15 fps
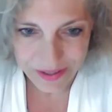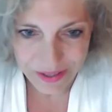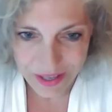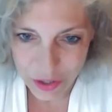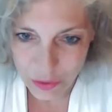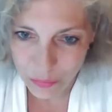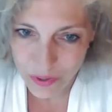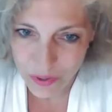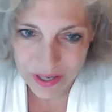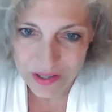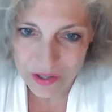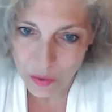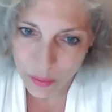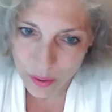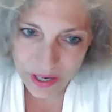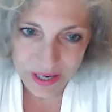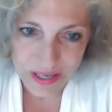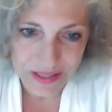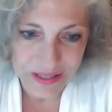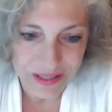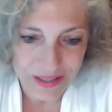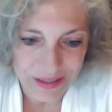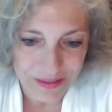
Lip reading: units, or is